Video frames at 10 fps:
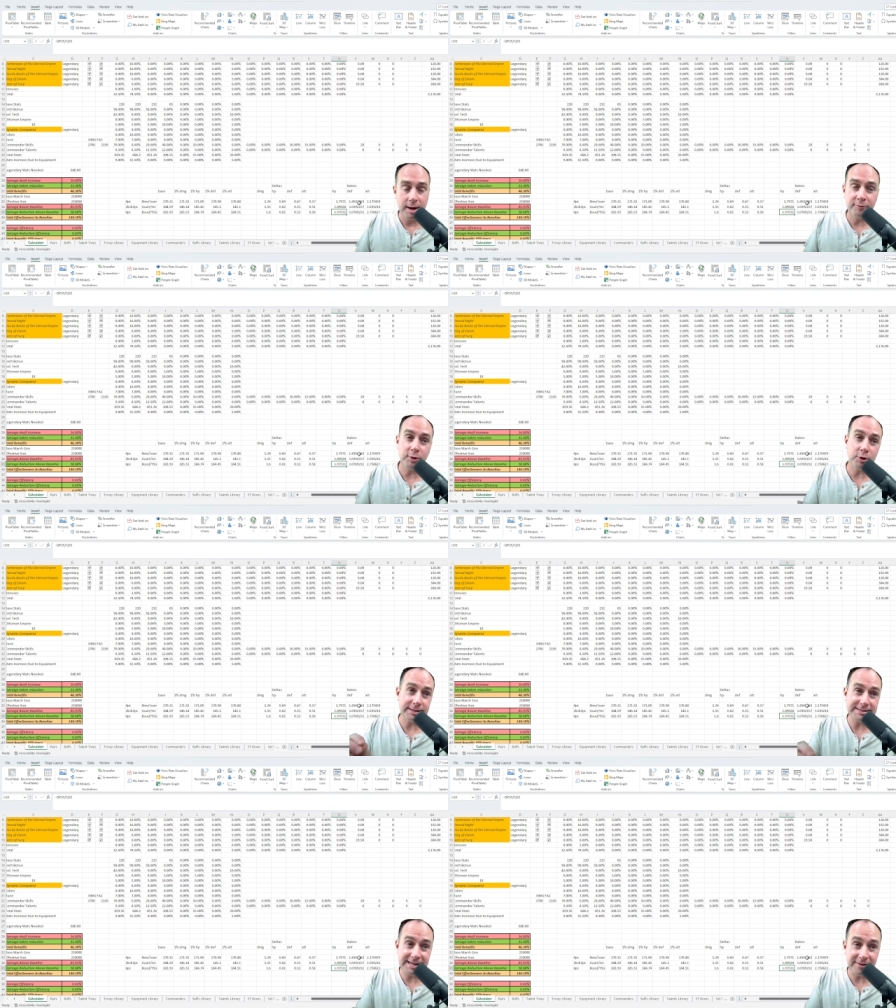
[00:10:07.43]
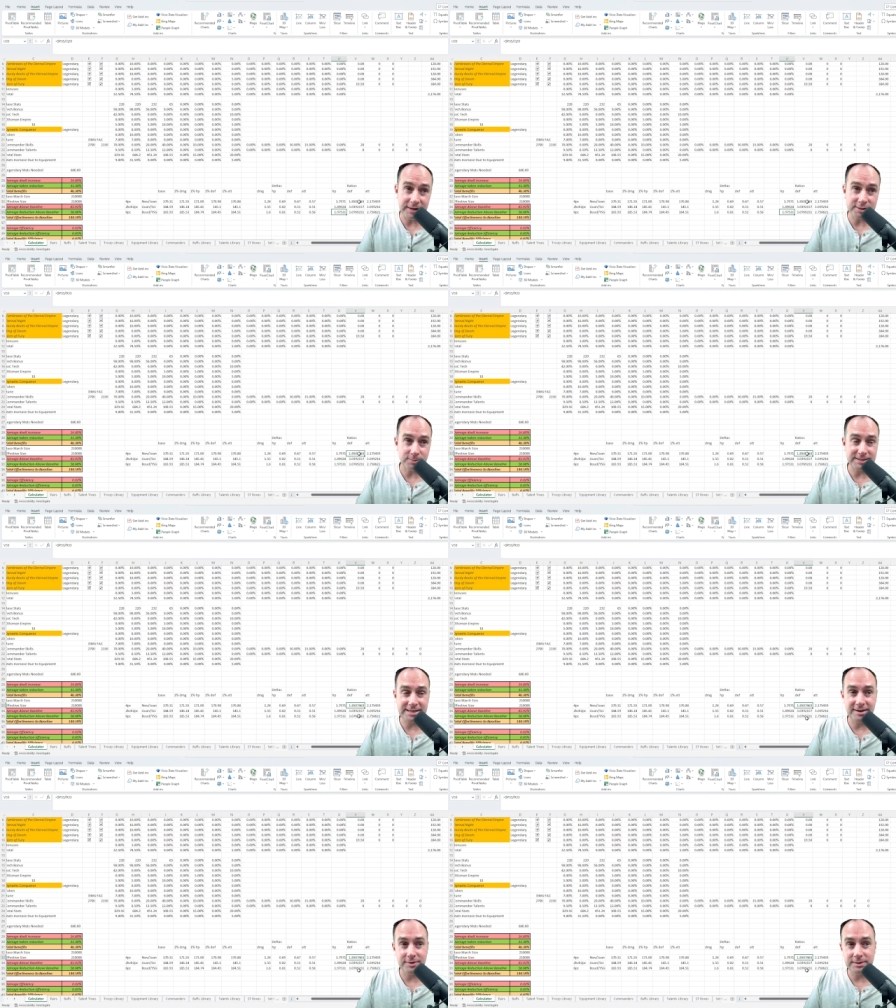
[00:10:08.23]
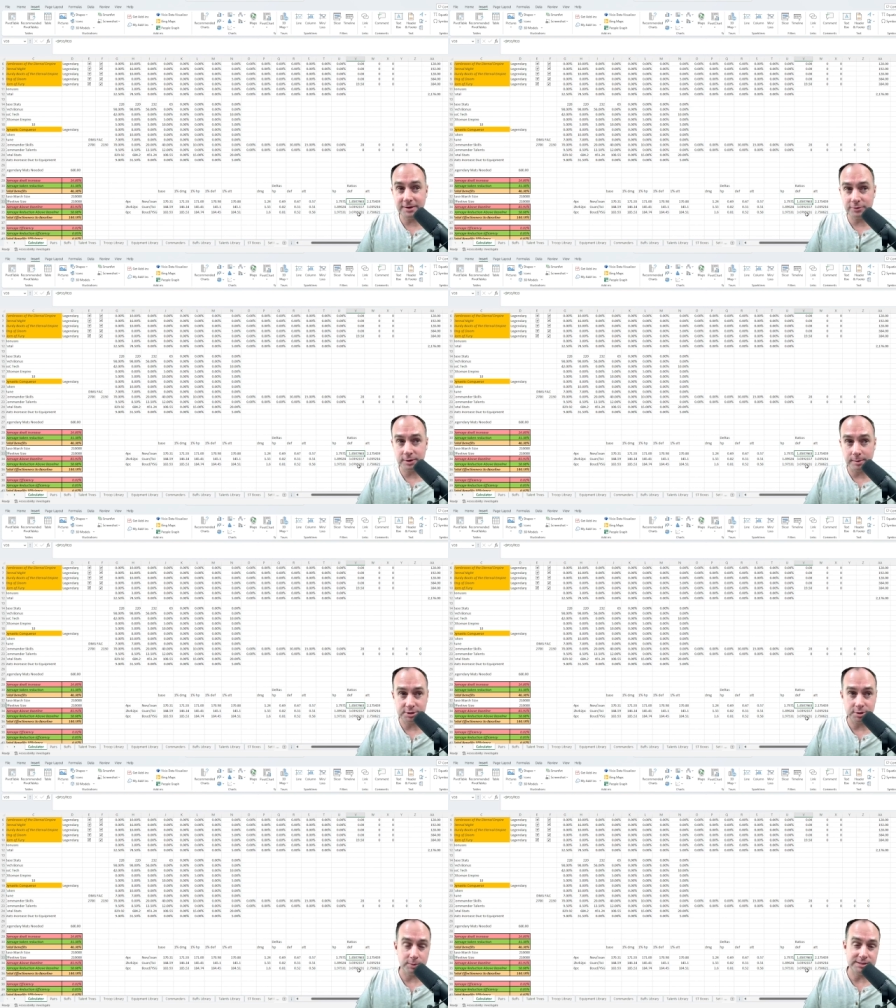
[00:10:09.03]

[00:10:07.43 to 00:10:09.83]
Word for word: And if we look at defense, we see even different numbers here.